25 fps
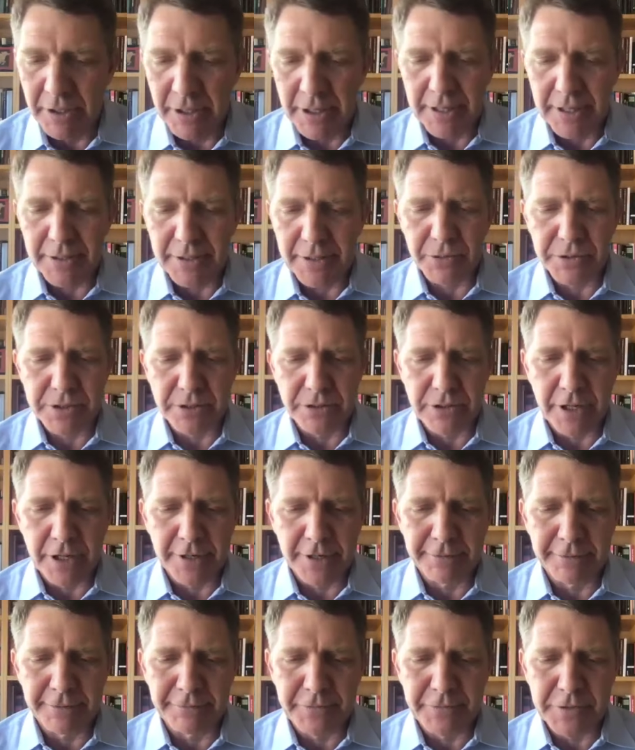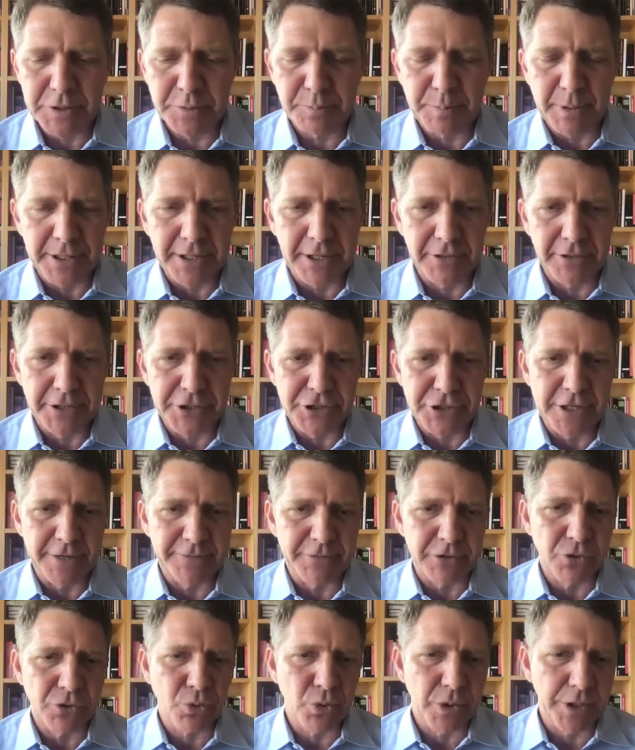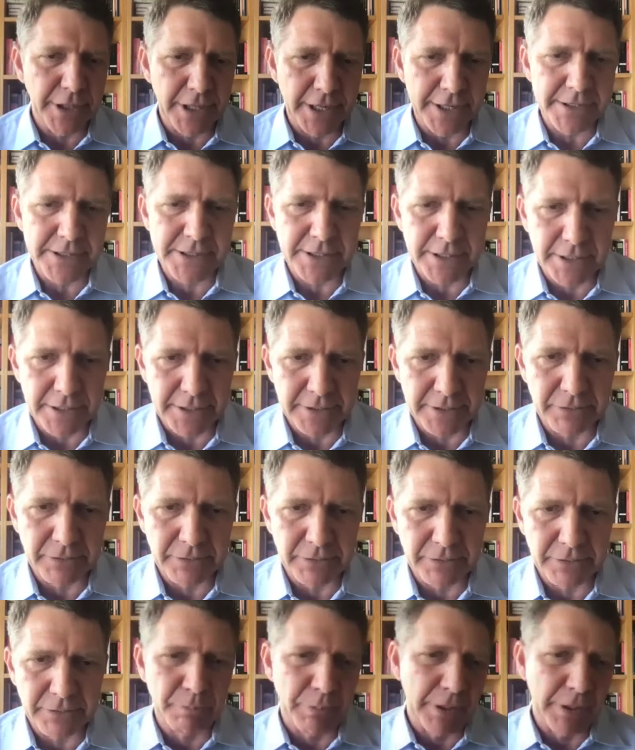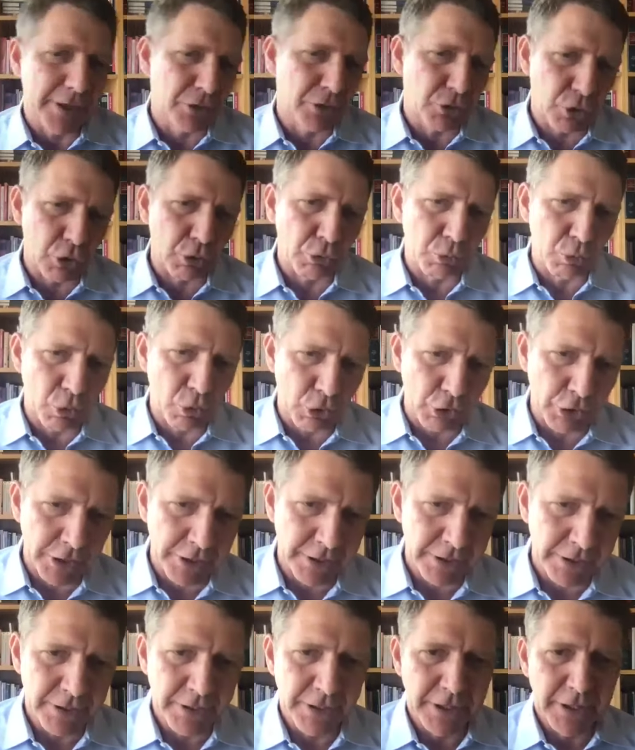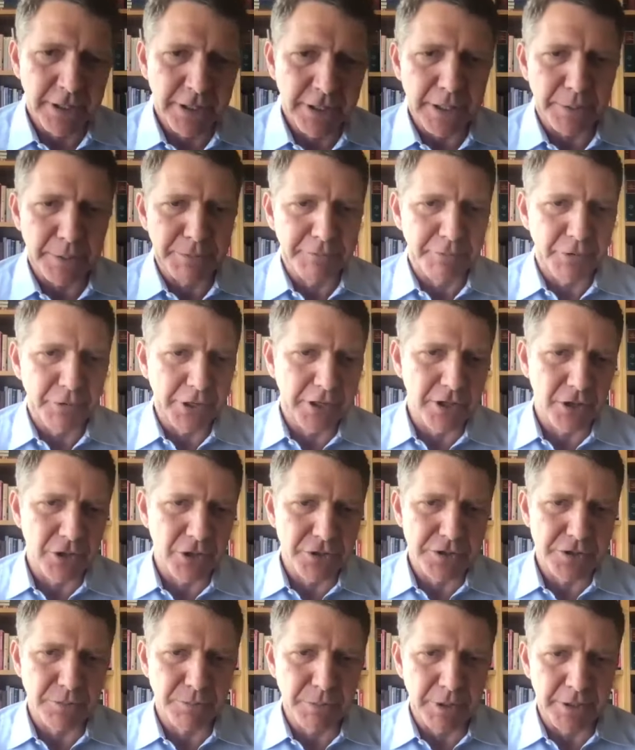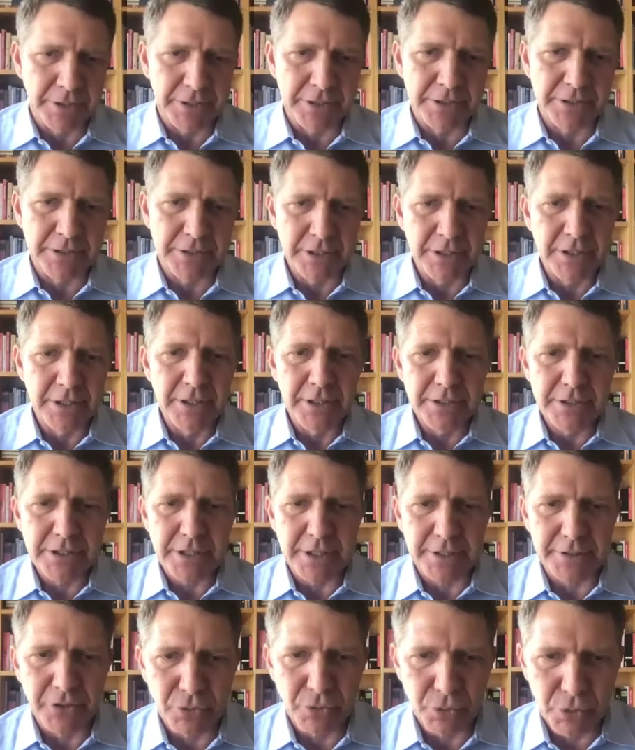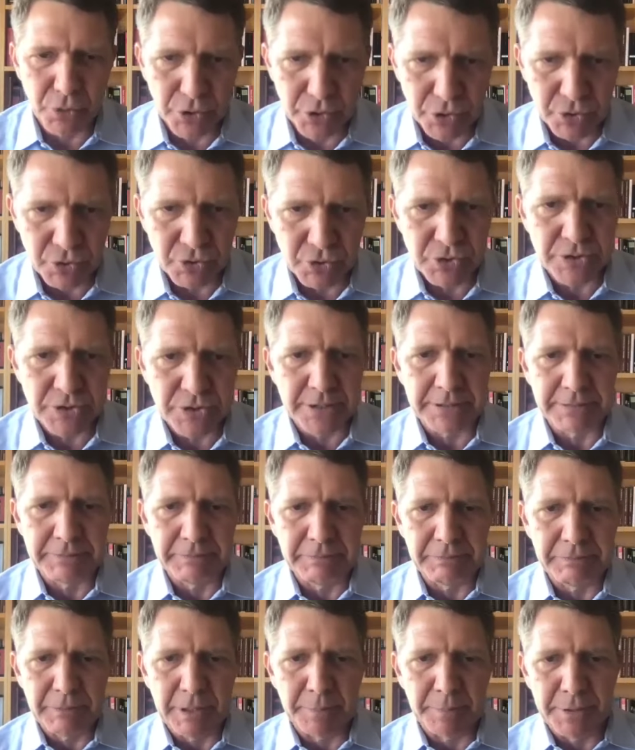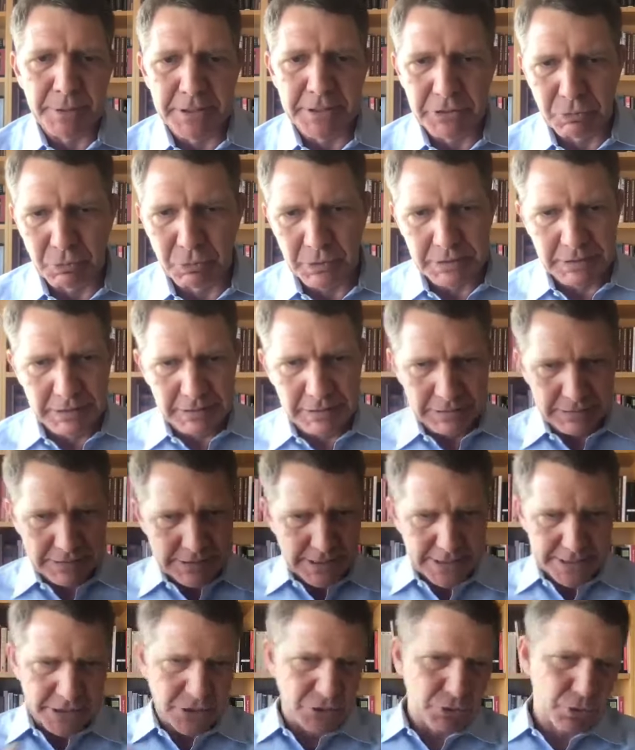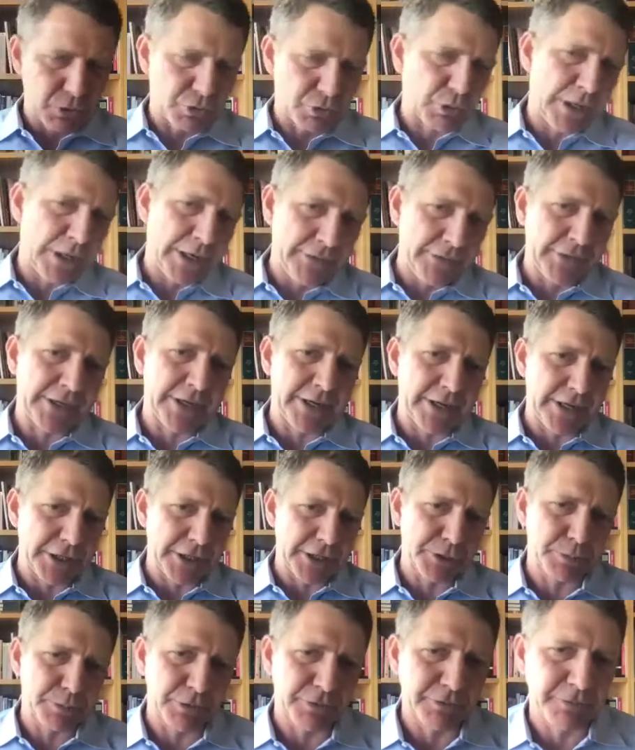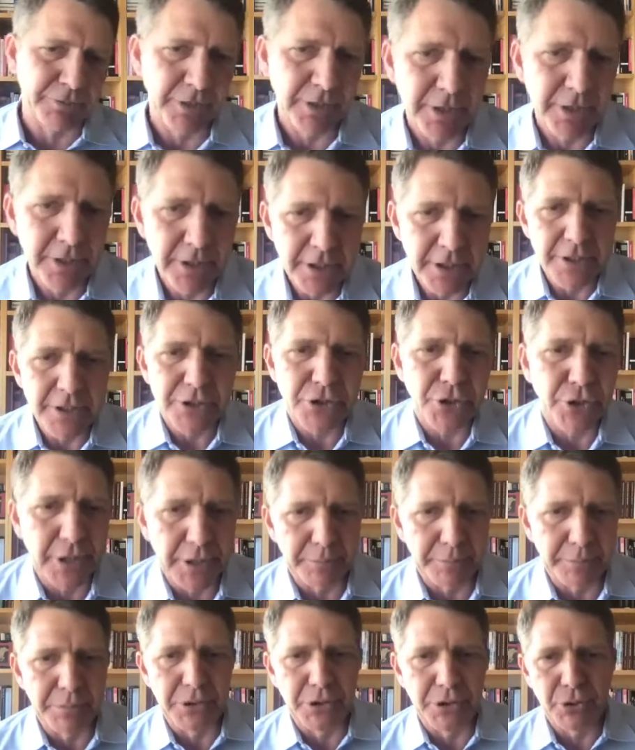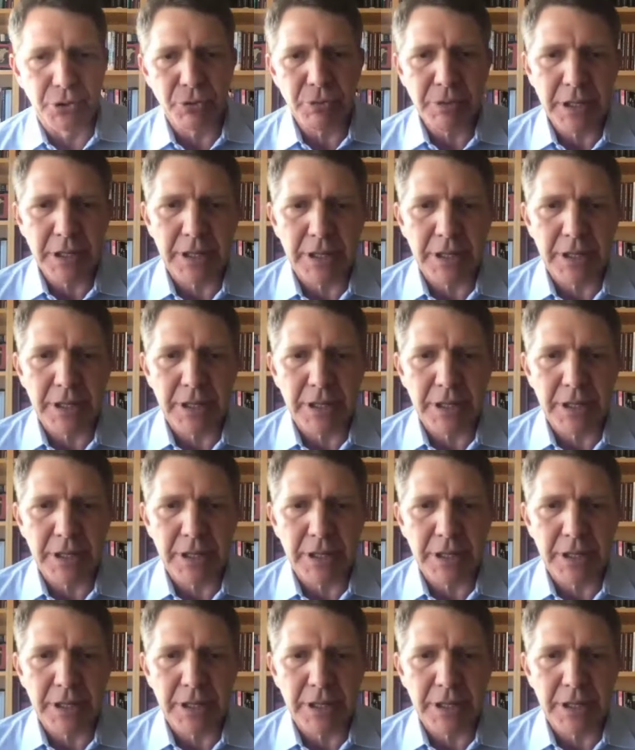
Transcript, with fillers: And there was a lot of speculation after twenty eighteen with Beto O'Rourke coming very close to beating Ted Cruz, that maybe the, with, Texas was right on the cusp of turning blue.